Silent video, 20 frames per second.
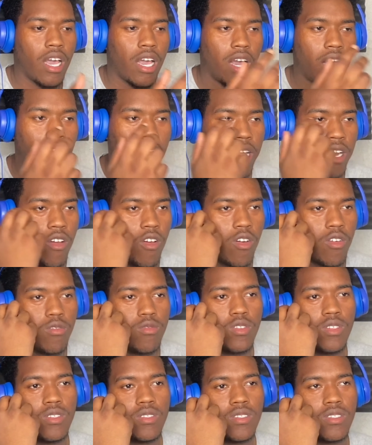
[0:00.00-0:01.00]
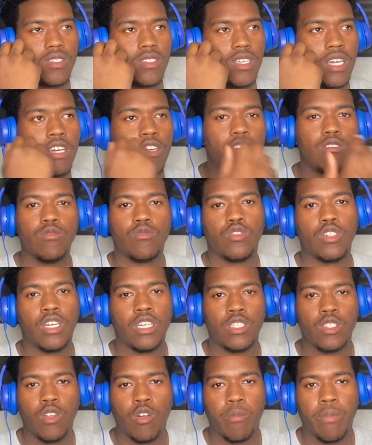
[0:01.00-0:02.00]
I don't
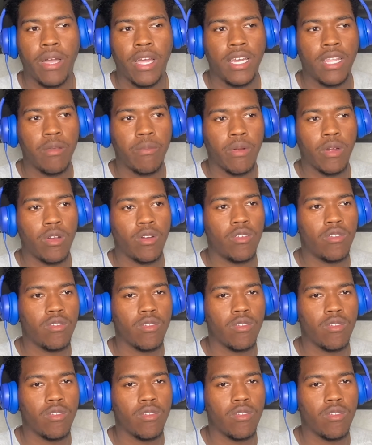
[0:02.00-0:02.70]
judge nobody, bro.